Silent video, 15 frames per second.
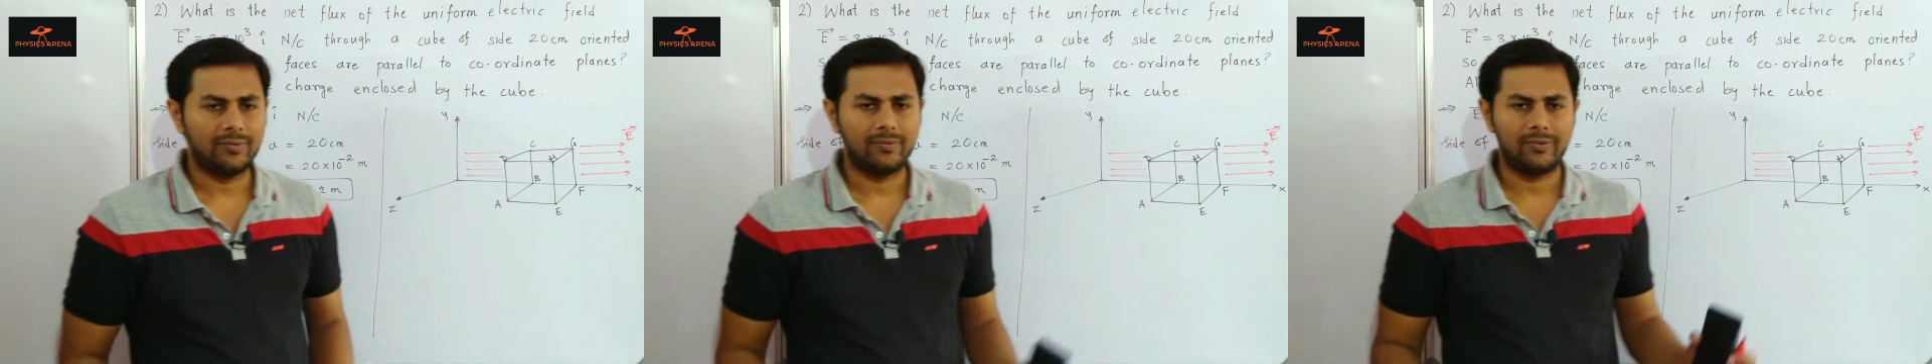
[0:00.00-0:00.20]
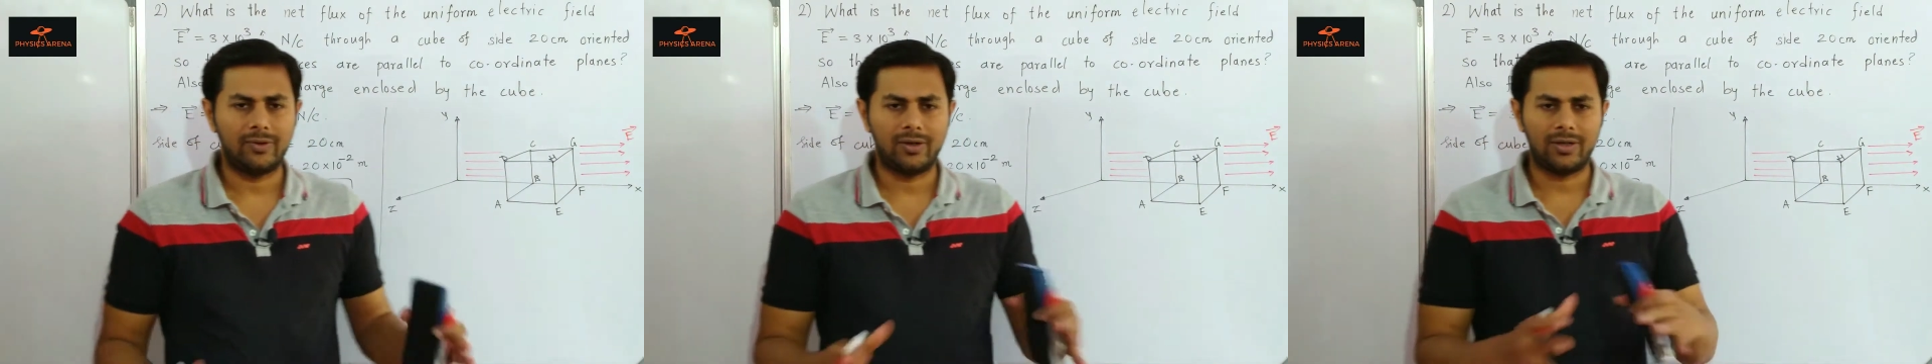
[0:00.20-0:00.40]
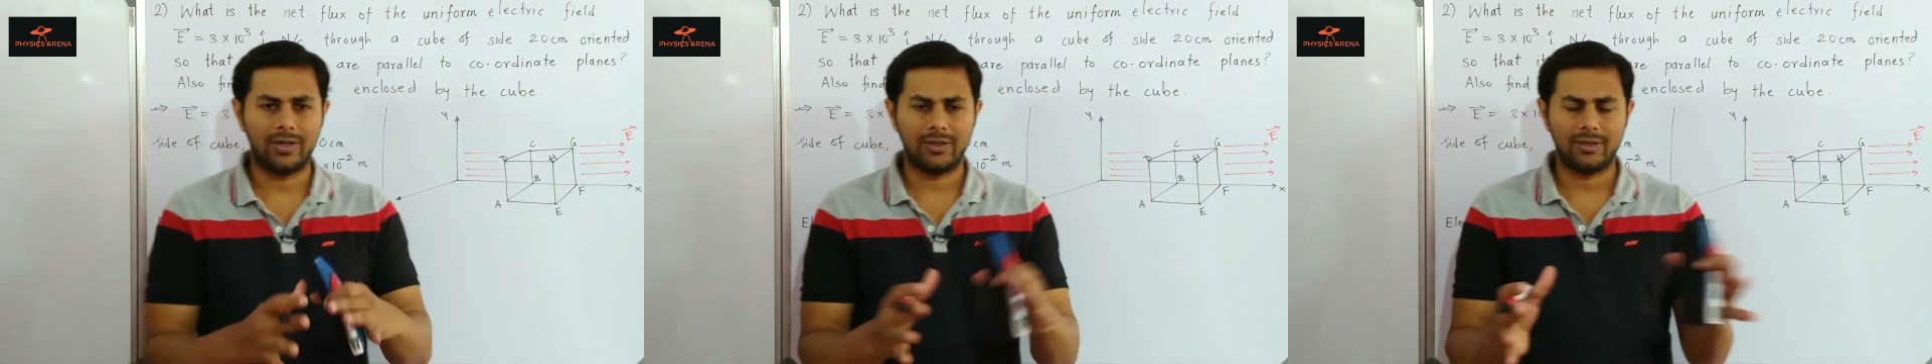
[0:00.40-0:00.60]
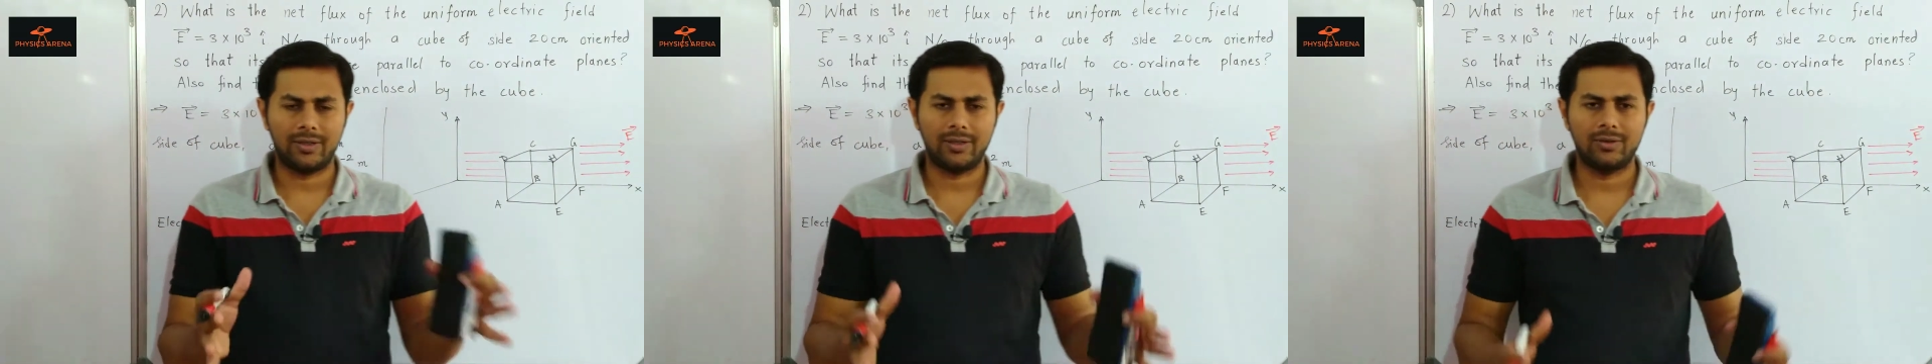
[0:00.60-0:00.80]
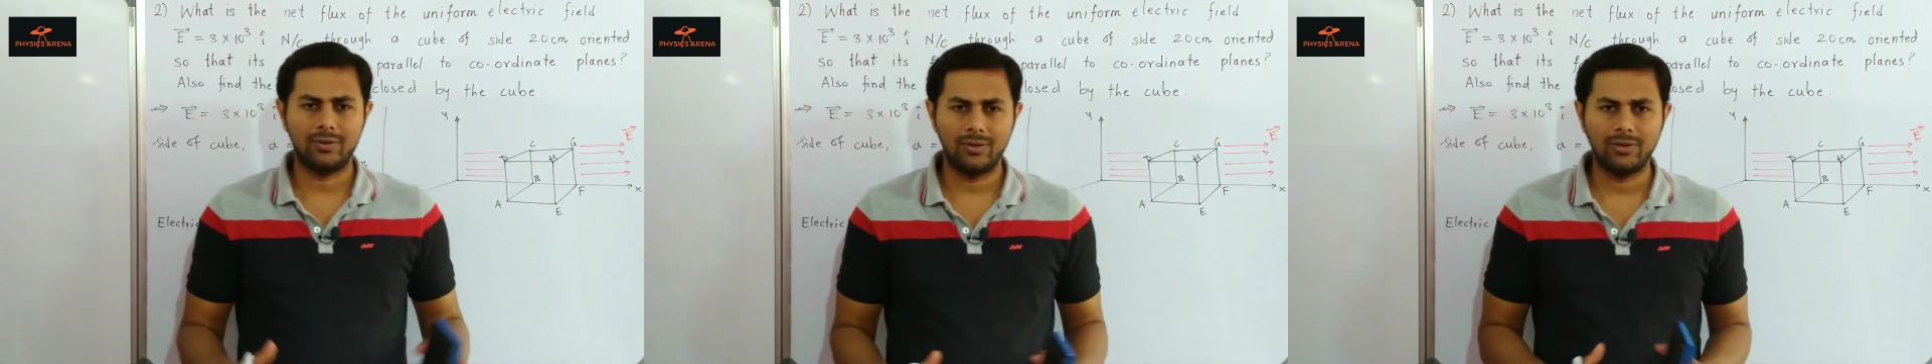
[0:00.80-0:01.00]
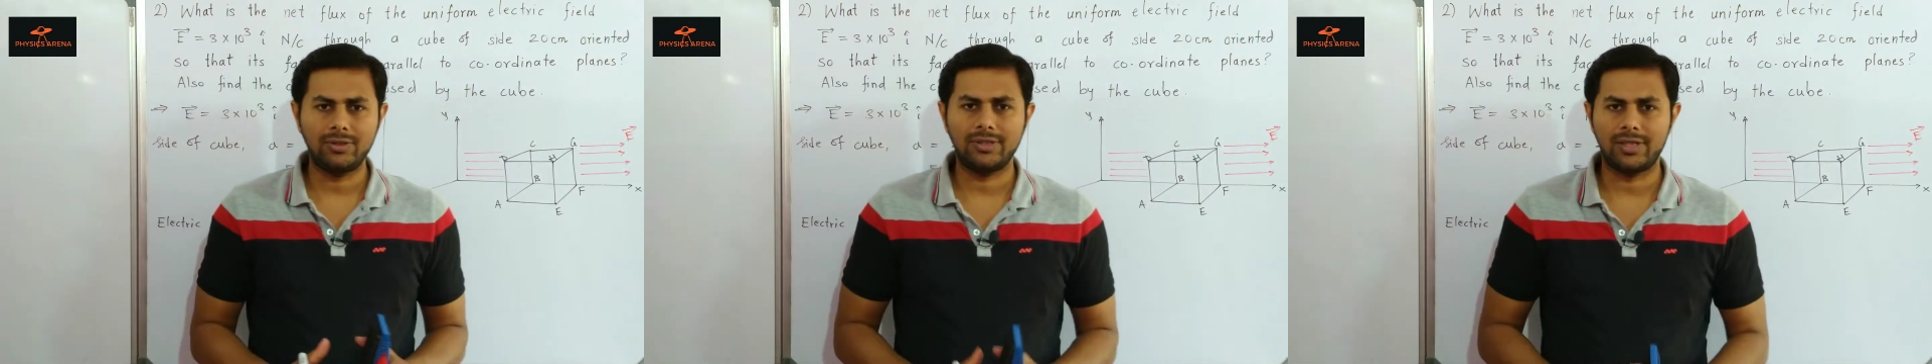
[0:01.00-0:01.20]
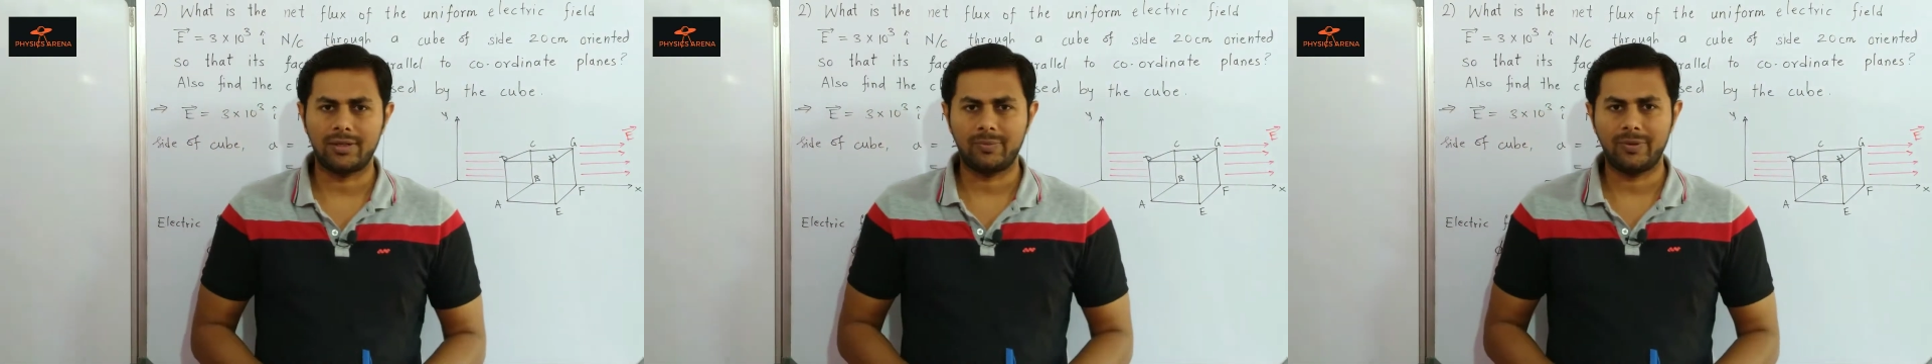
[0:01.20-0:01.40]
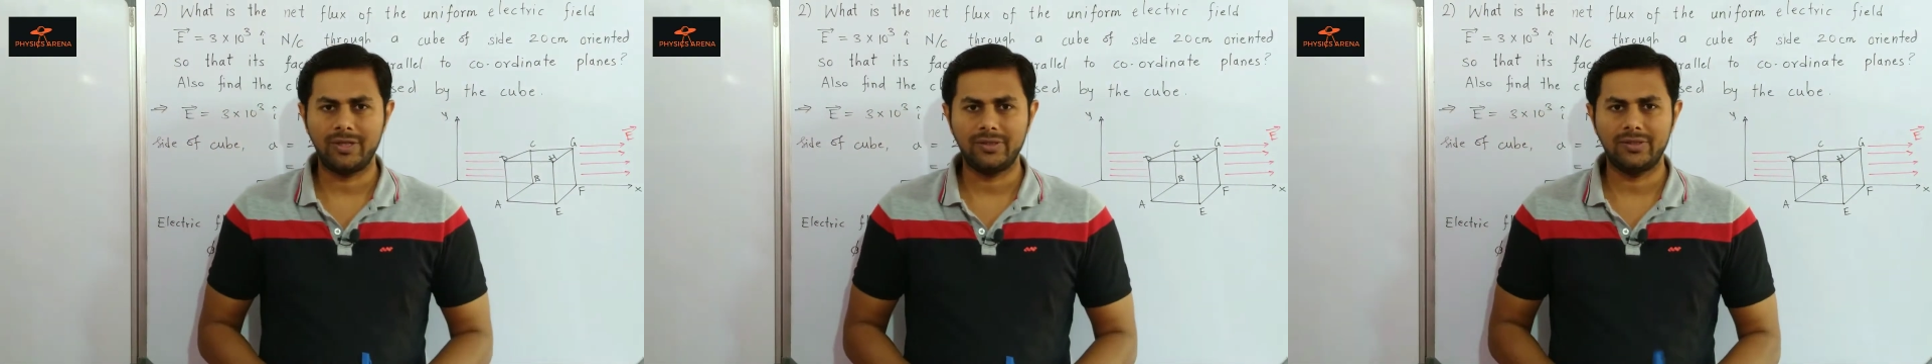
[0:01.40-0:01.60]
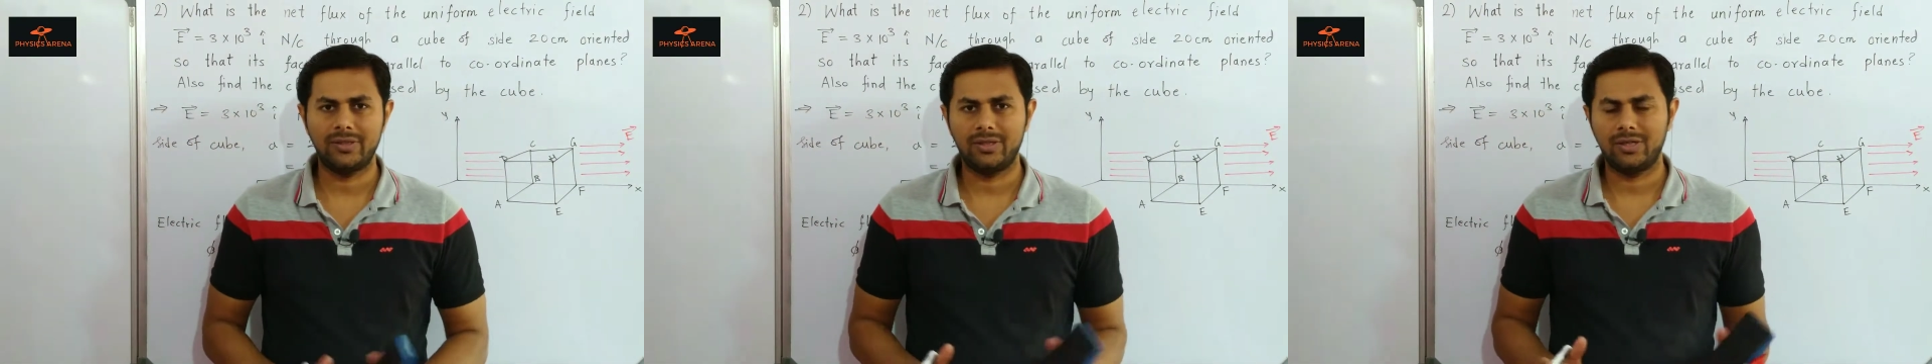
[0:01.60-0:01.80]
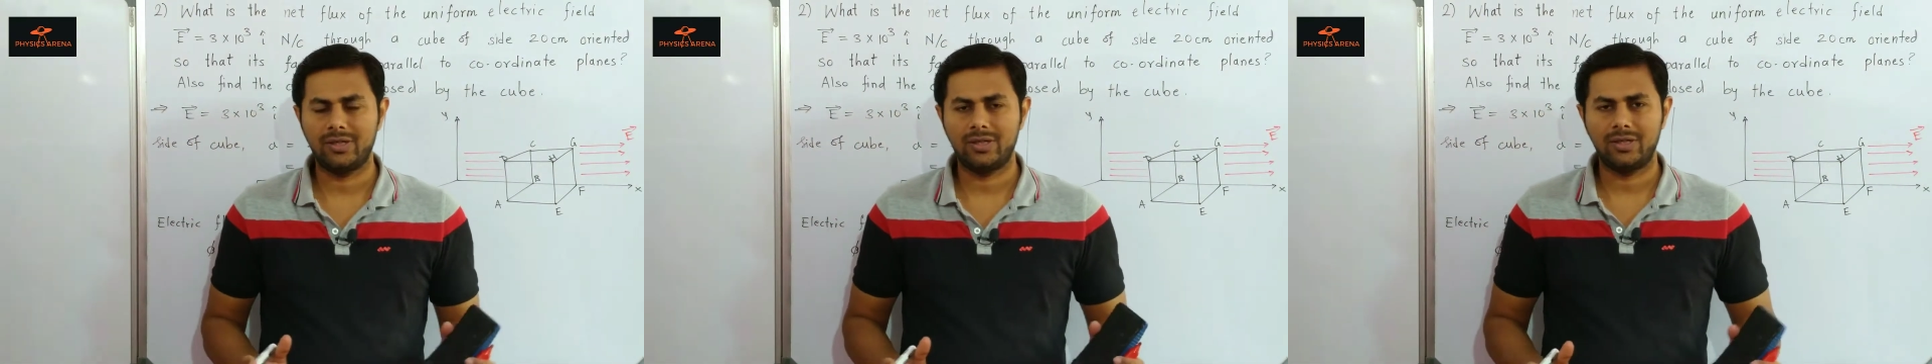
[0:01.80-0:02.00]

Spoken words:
for a closed surface